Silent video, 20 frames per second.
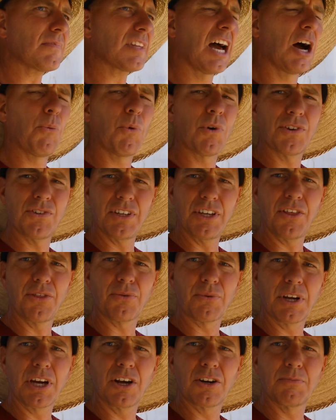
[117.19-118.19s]
I want to say
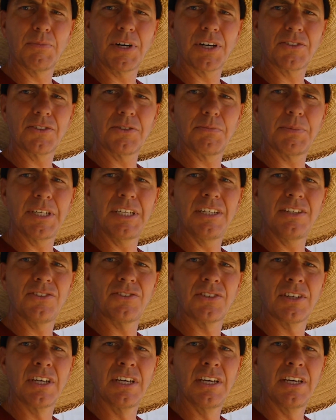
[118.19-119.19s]
$300 a
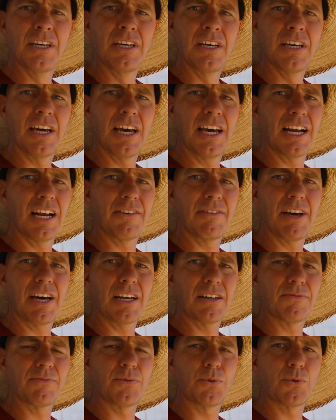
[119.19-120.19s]
piece, and I've had
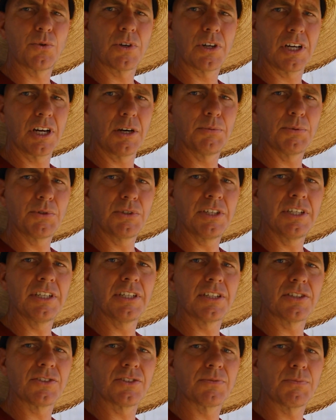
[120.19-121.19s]
them for a couple
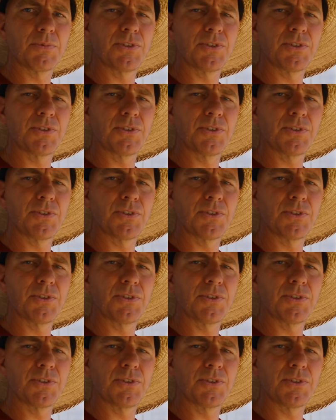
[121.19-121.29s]
years.